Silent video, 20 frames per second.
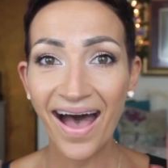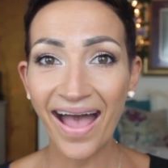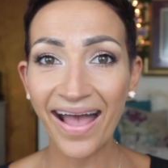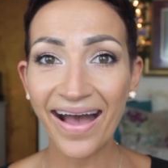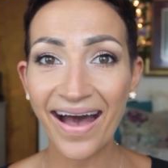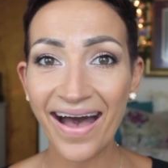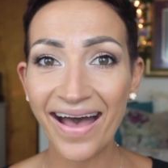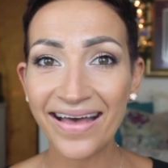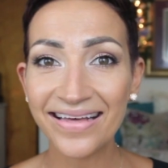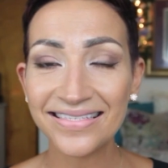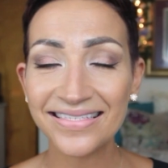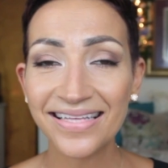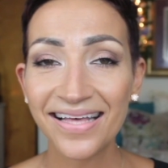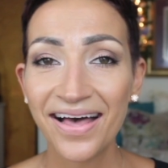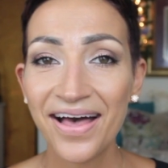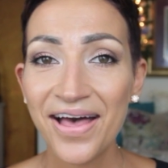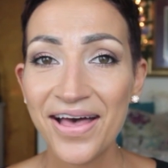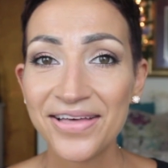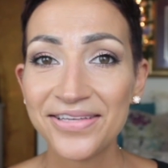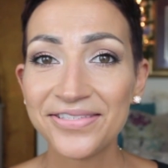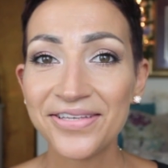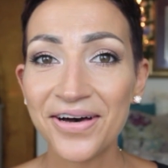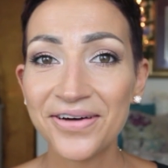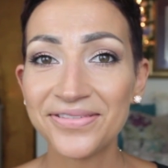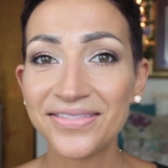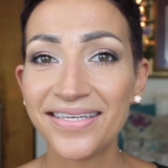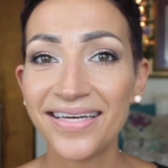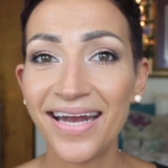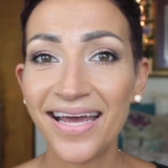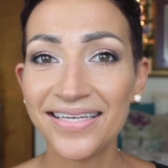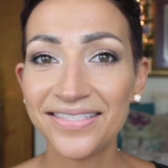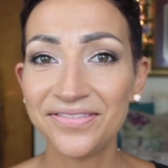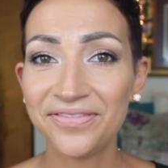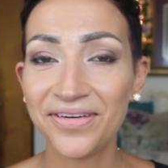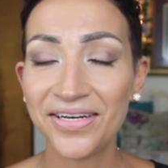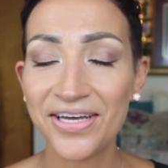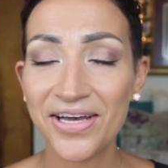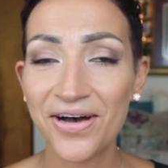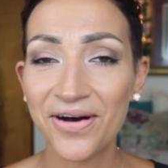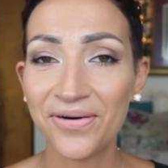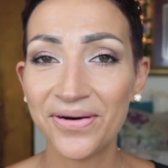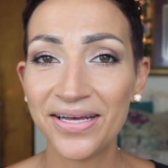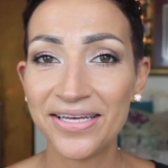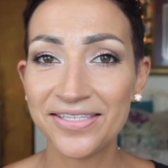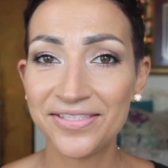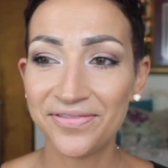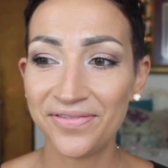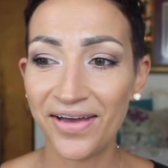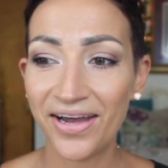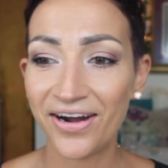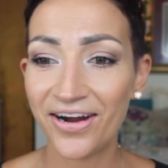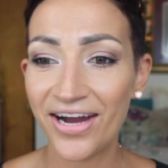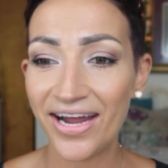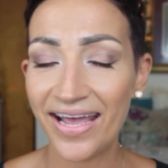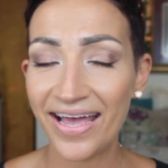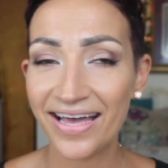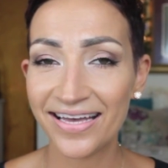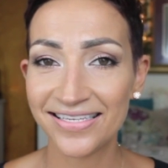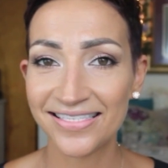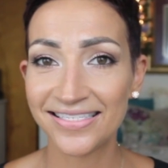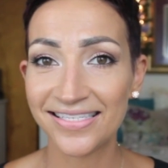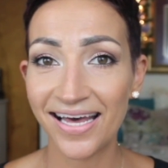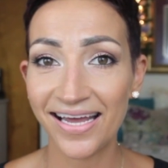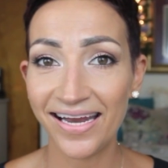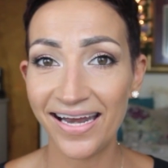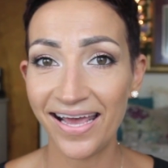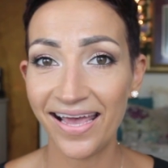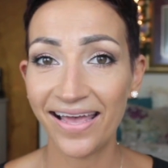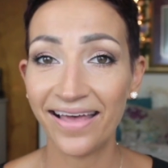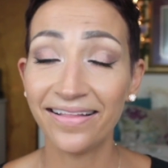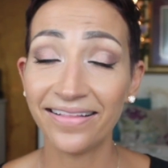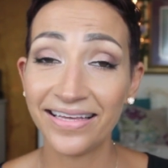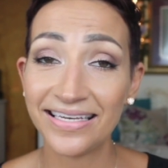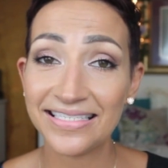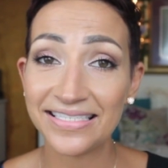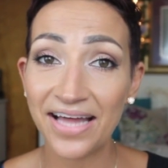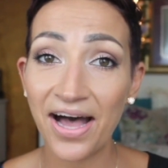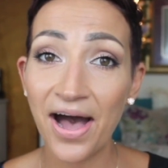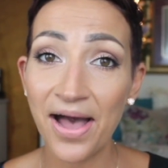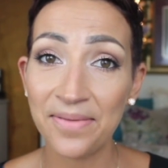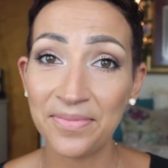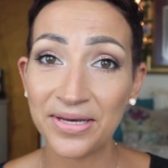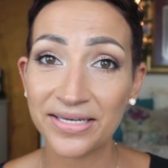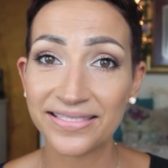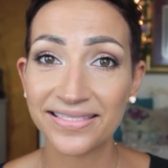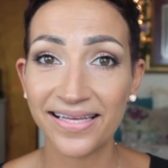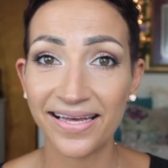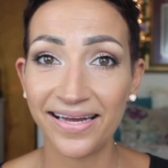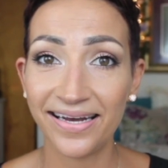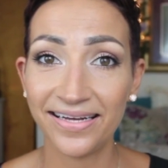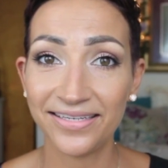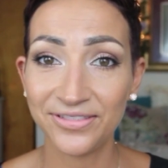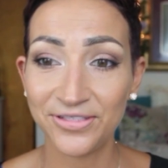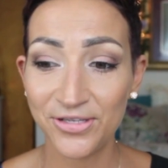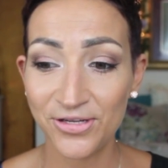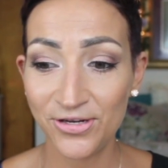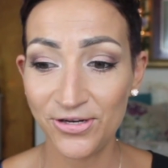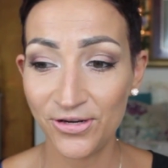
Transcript: Hi guys! So today's video is very exciting, at least I'm excited to